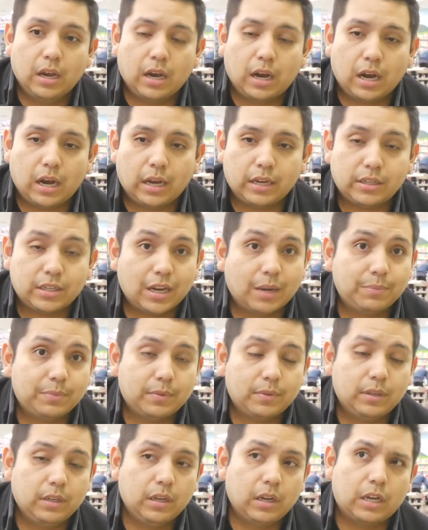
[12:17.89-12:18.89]
I
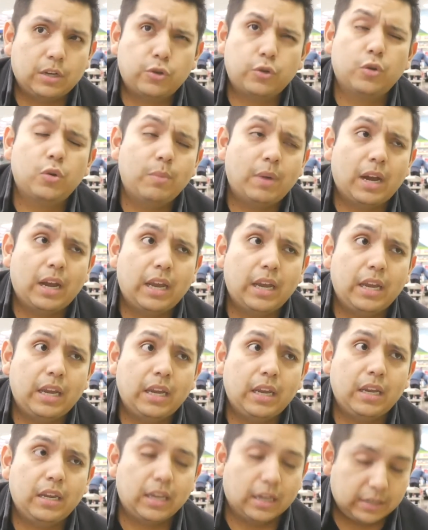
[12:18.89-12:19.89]
drew
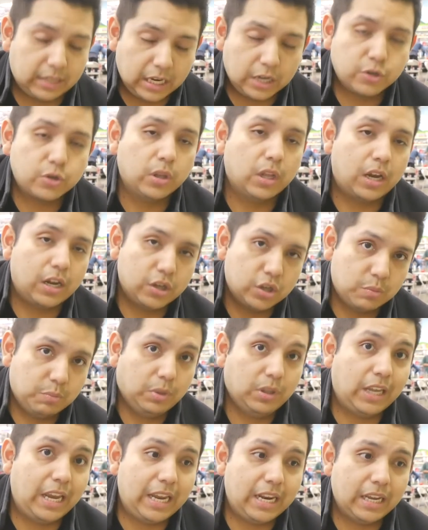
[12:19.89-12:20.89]
my Danger Lunge,
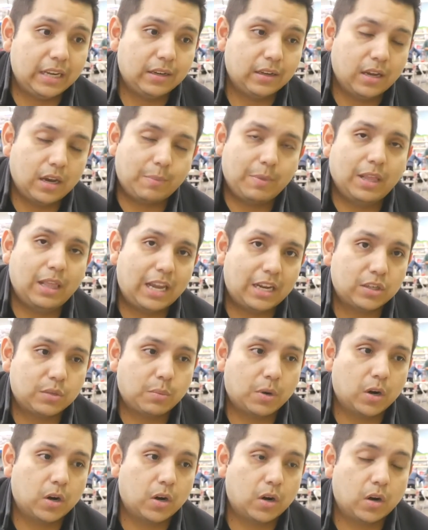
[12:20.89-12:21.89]
played it, got my last
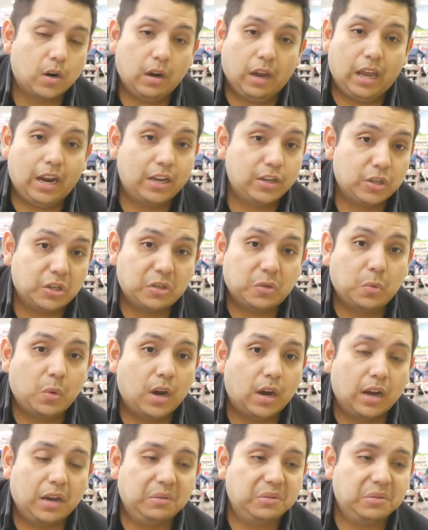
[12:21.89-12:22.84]
marker, and I just swung.